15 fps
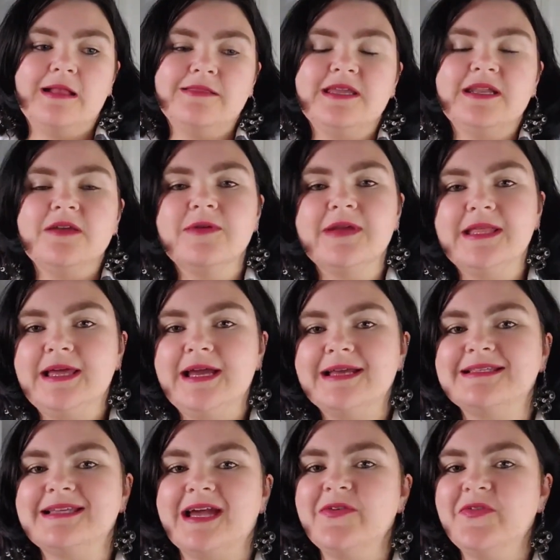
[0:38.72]
And then I
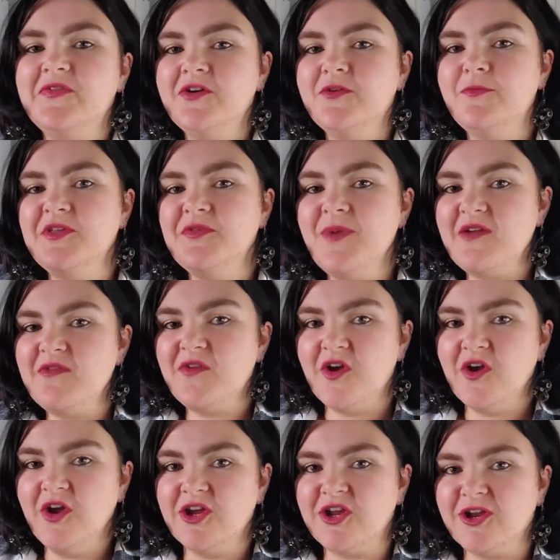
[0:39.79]
realized I film with my
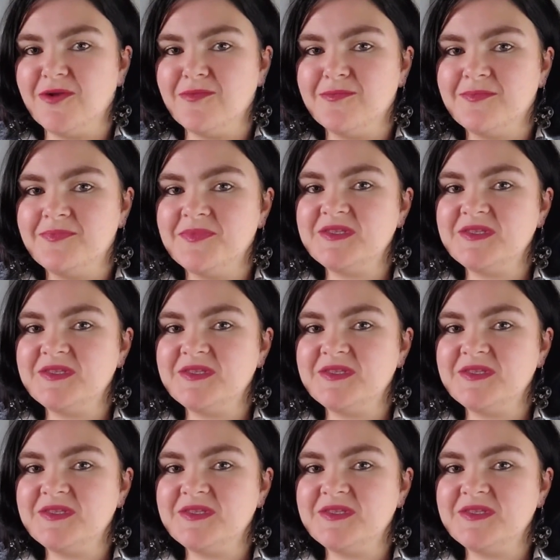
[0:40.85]
phone,